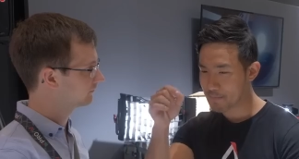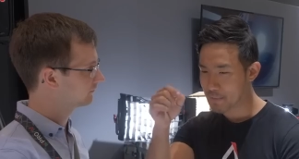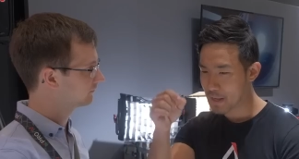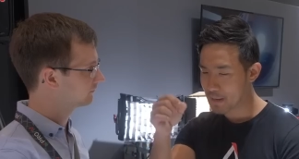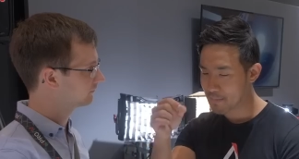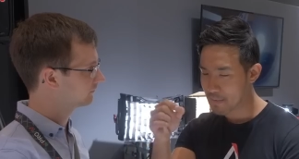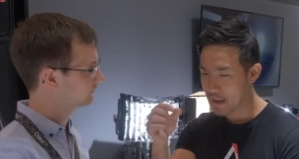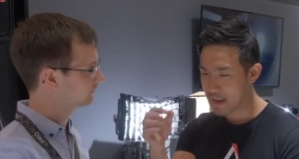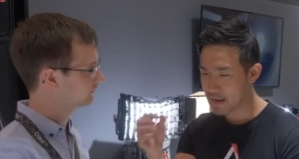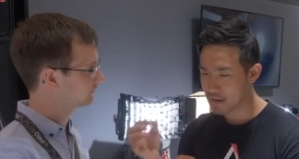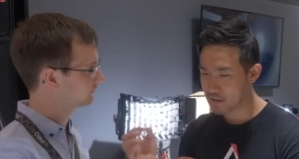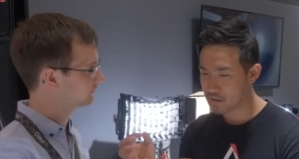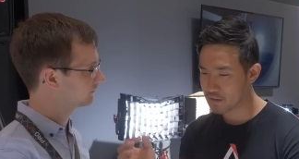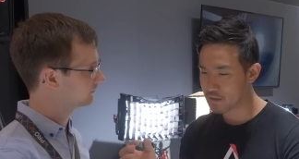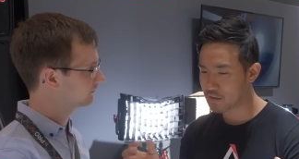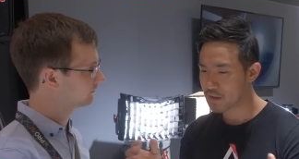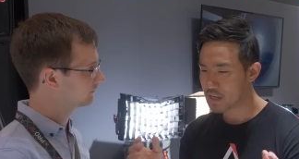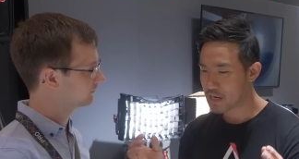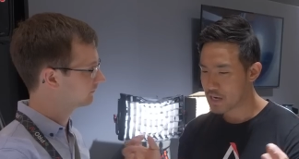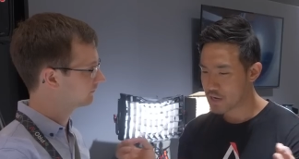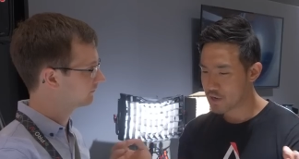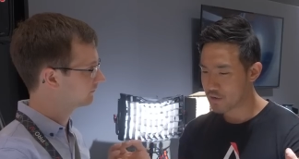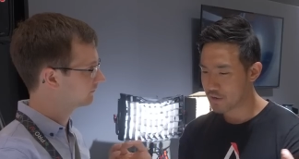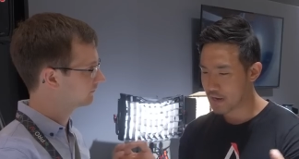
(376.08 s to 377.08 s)
Speaker 1: the beam
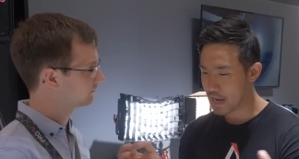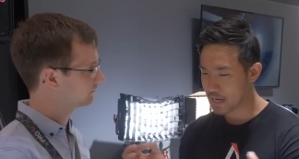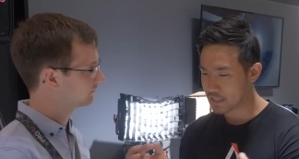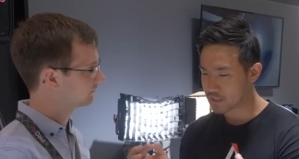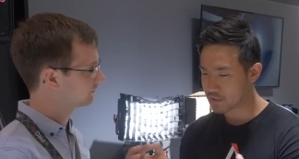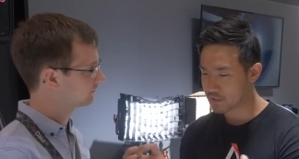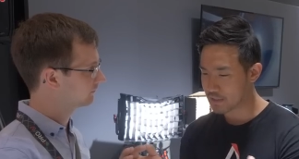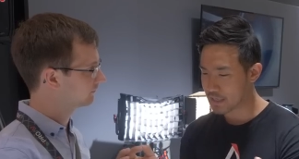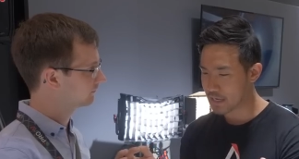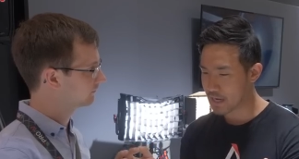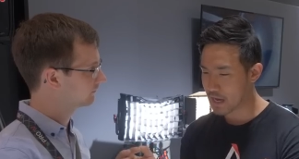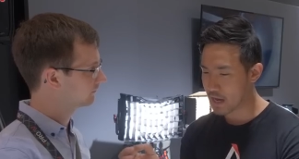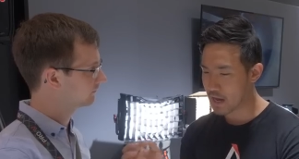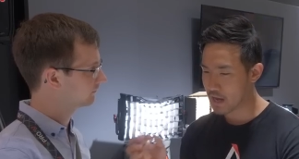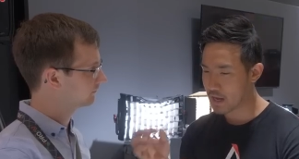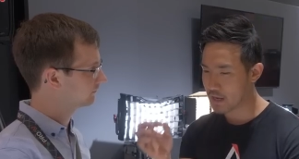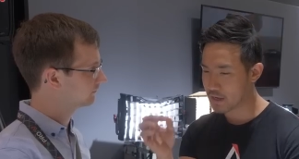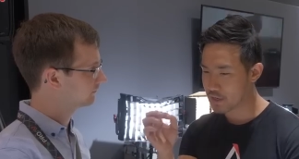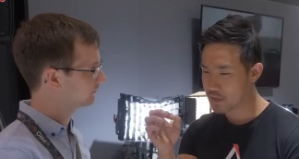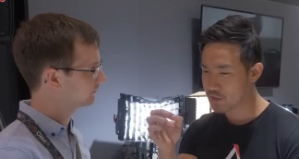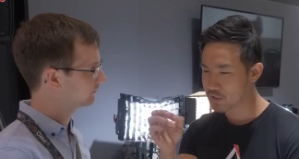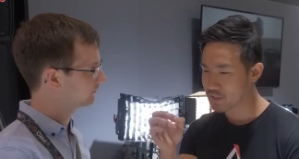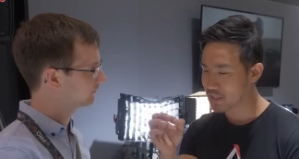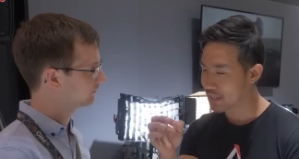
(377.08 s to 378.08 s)
angle, you can actually
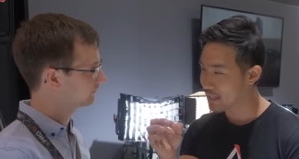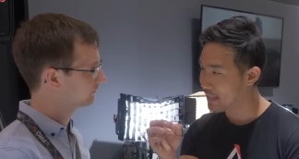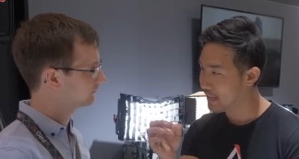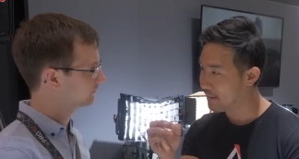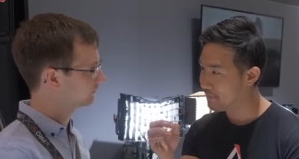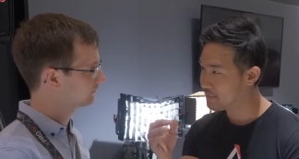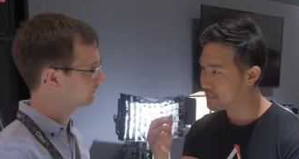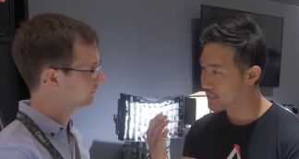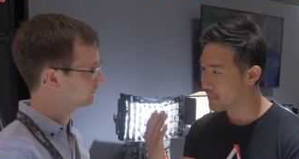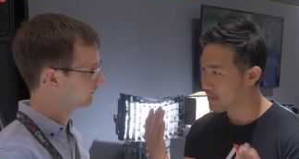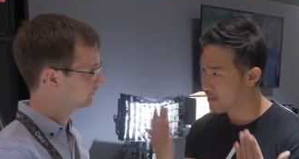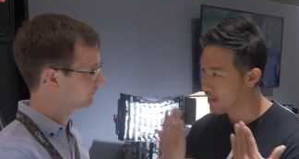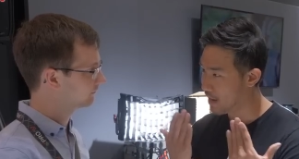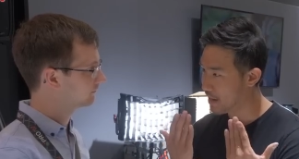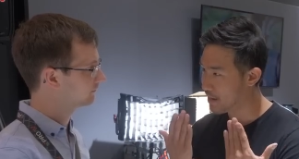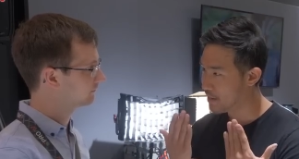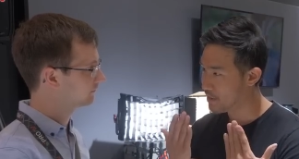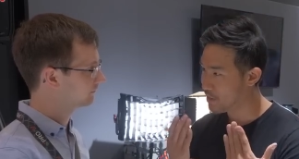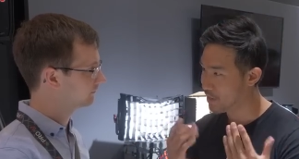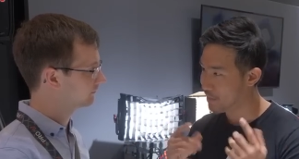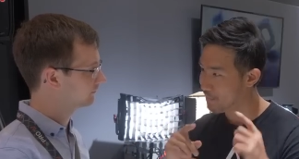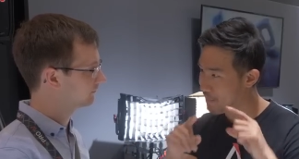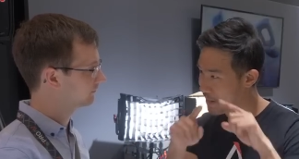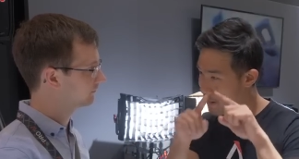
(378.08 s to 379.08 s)
use leaves to
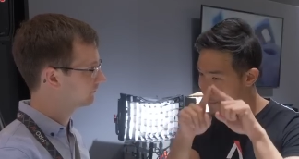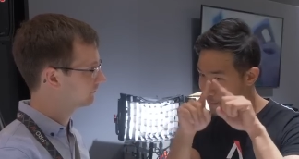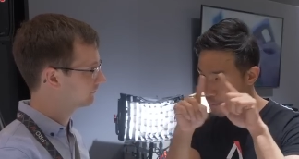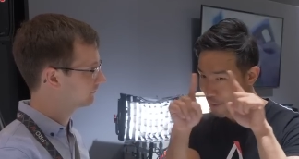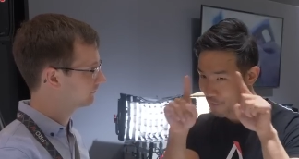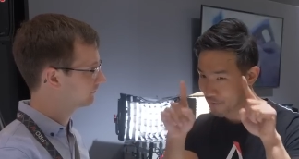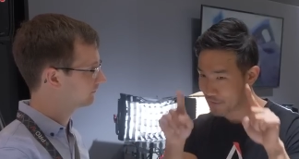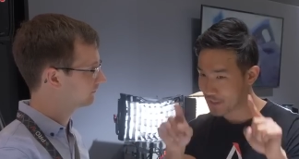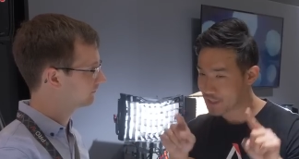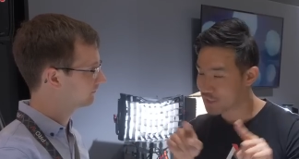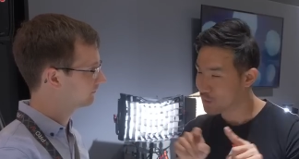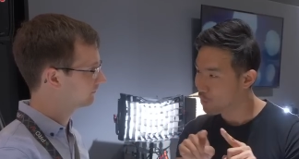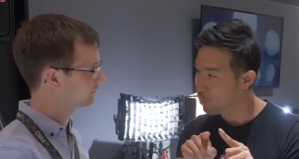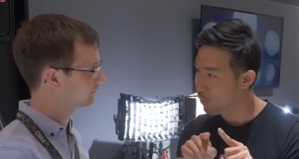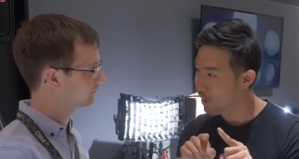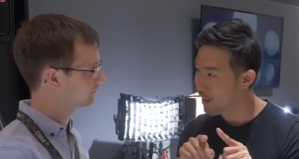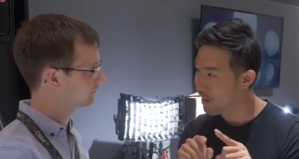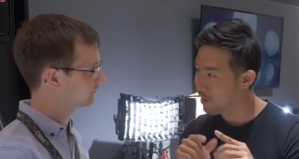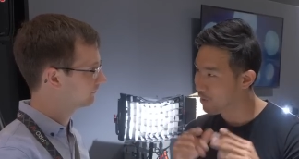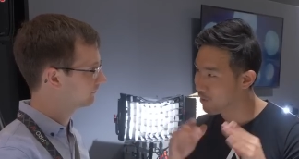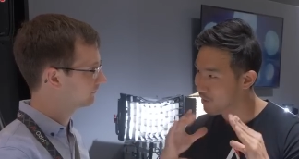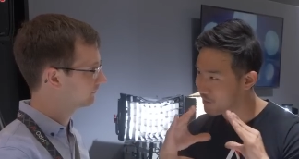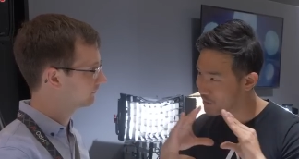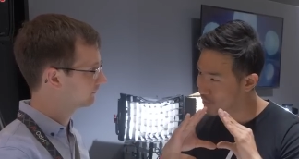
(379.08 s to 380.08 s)
cut, you can make a perfect
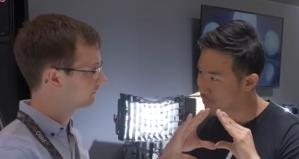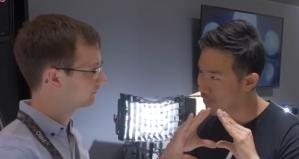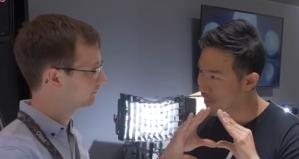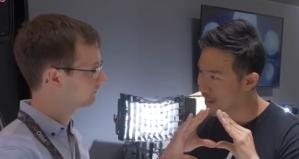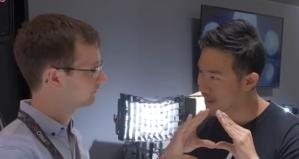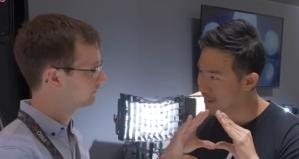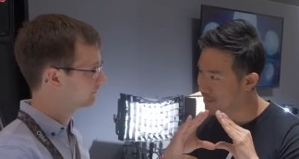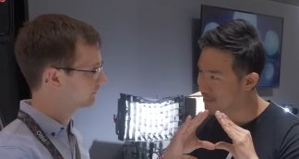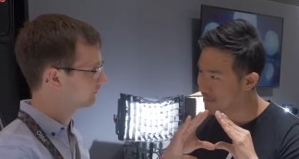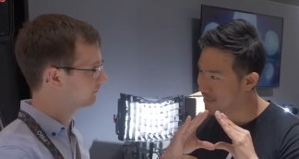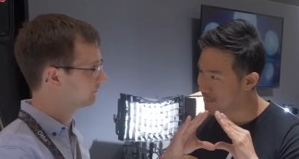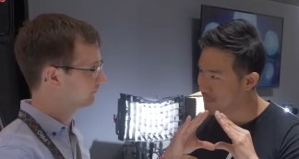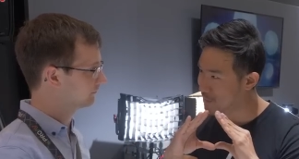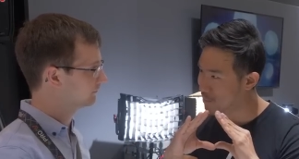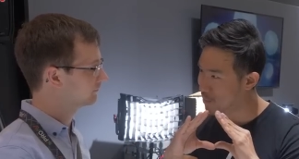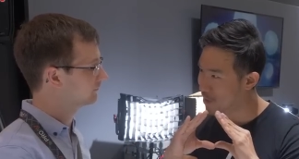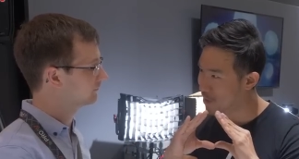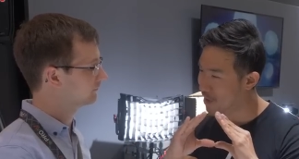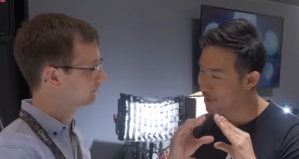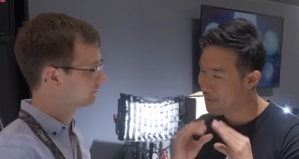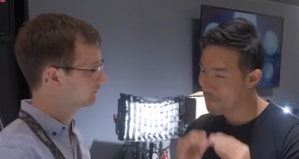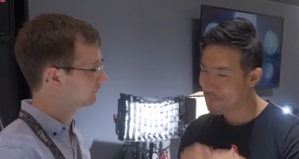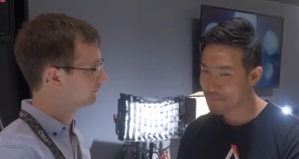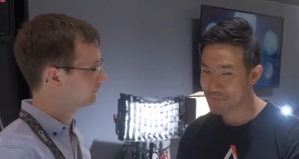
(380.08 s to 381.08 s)
square or a triangle on the
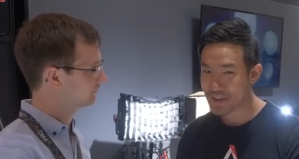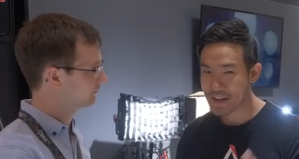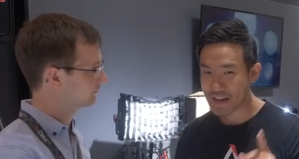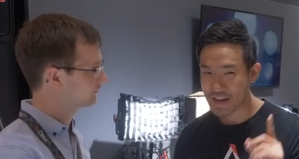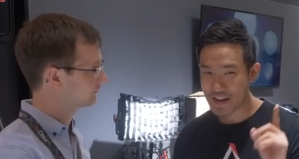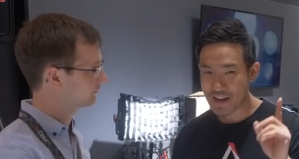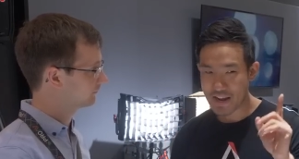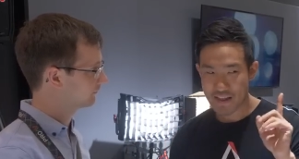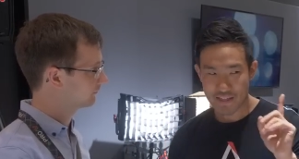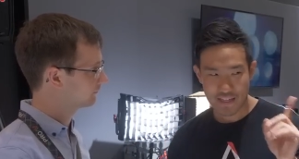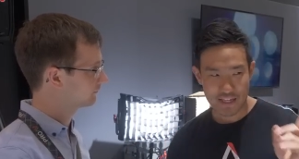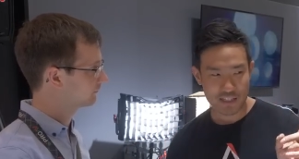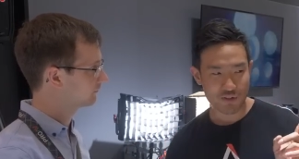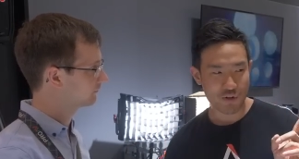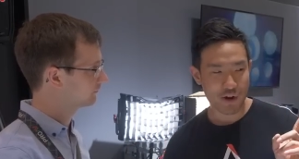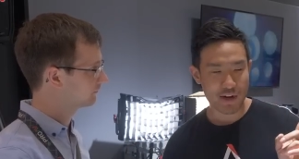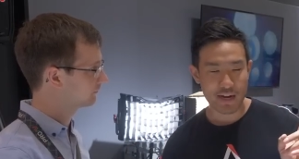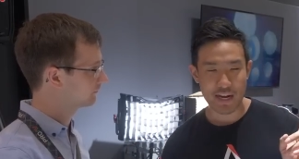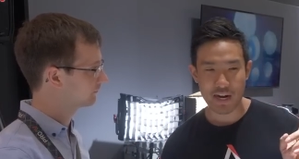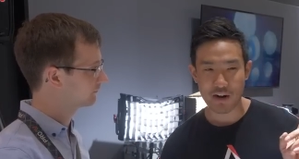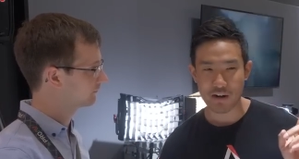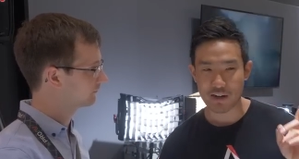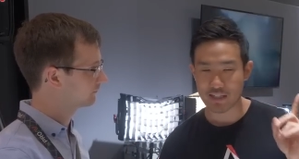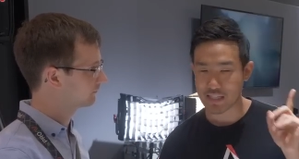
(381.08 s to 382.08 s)
wall. This
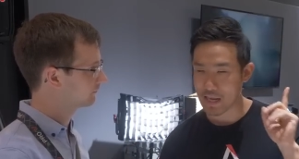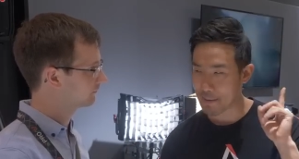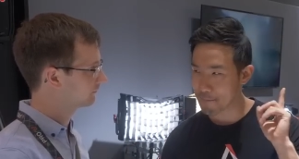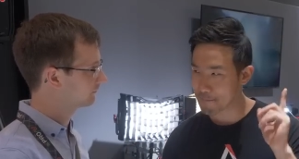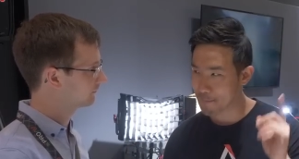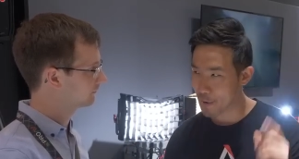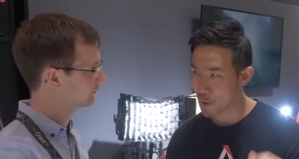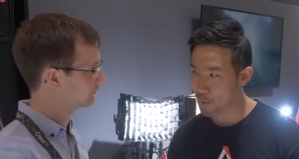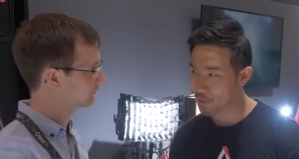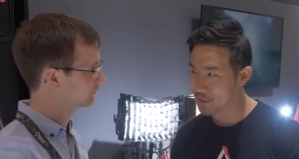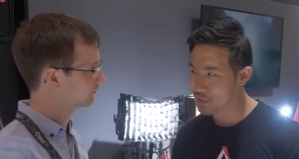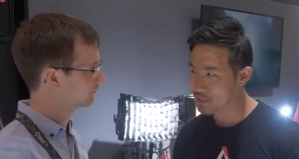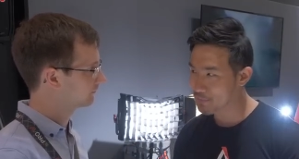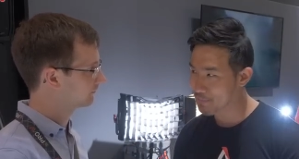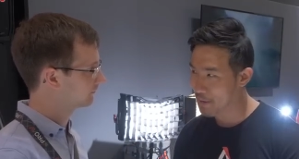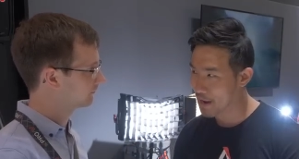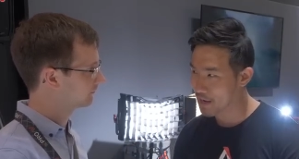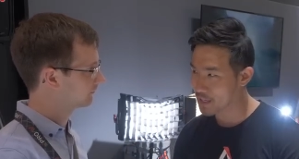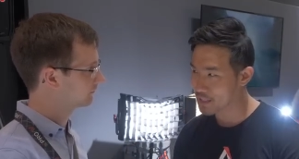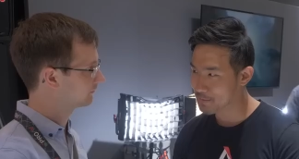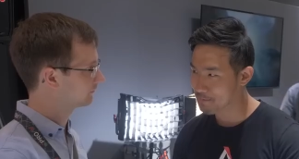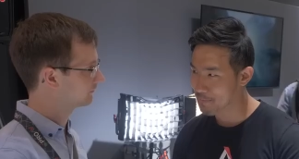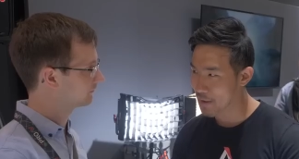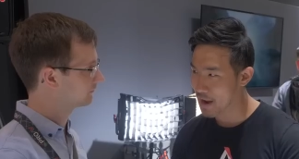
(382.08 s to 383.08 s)
right here is a Bowens
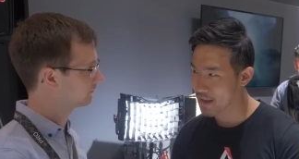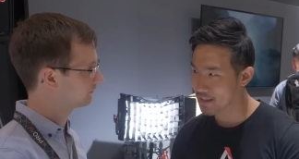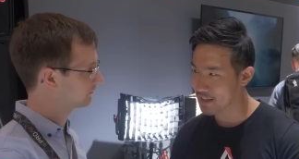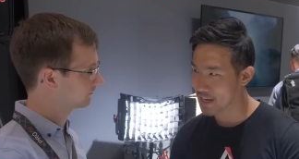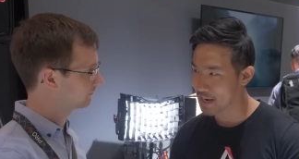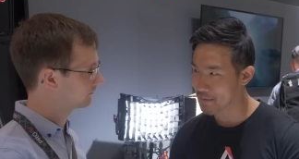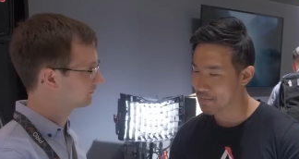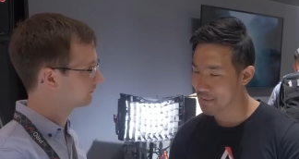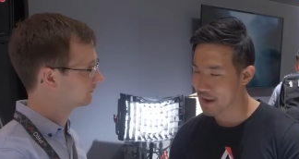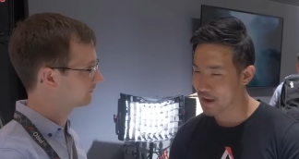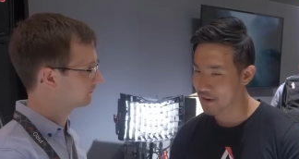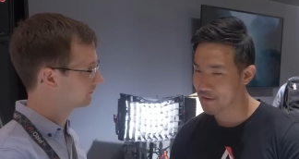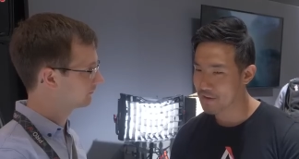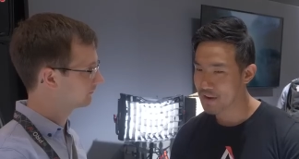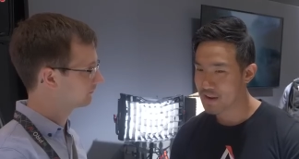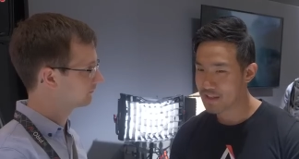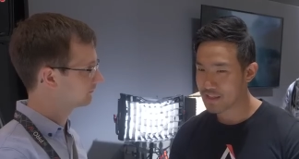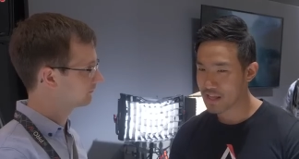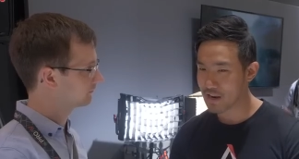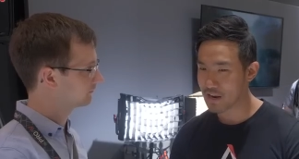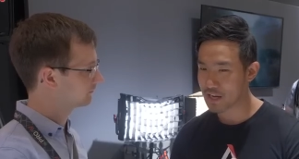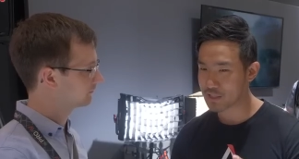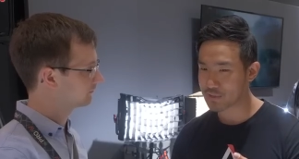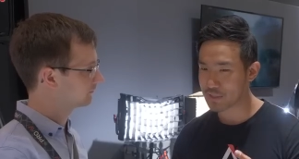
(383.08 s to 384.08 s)
mount, spotlight mount,
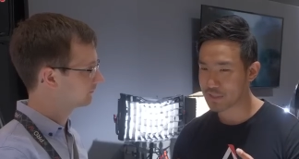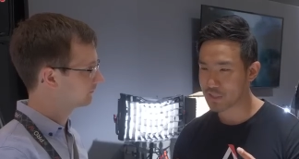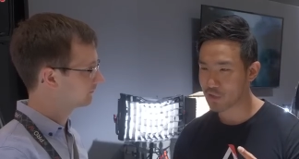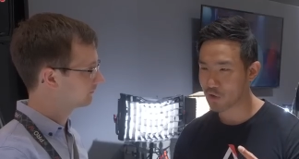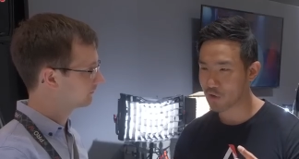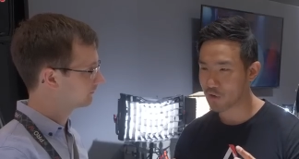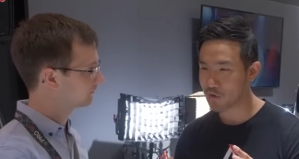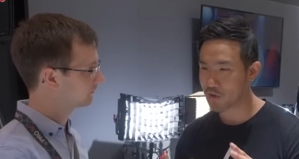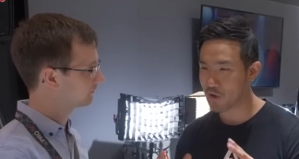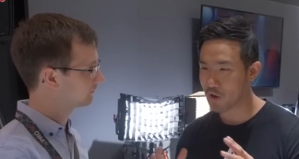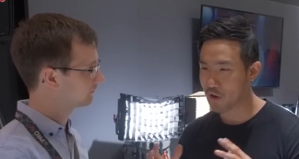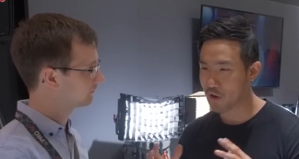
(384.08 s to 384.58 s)
that'll actually turn